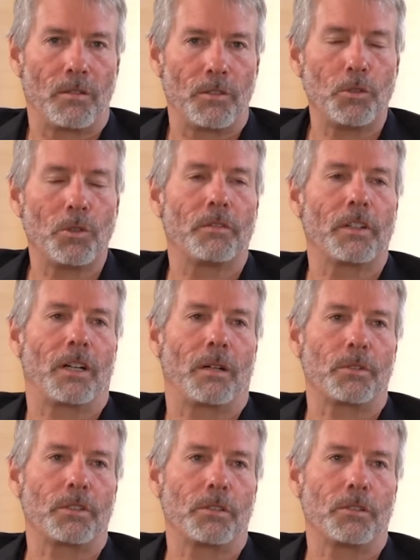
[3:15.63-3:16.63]
You have an
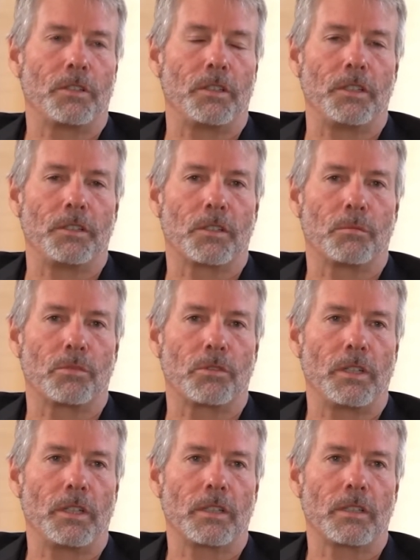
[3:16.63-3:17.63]
opportunity to
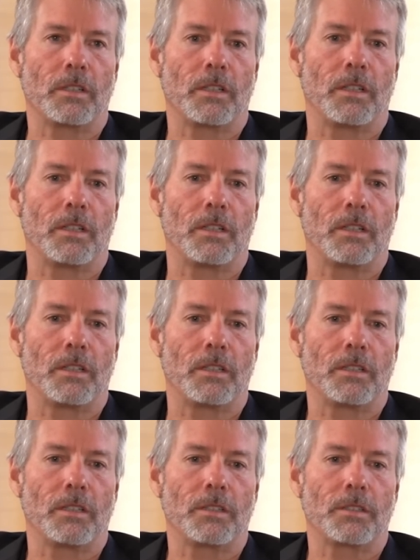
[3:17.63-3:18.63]
bring the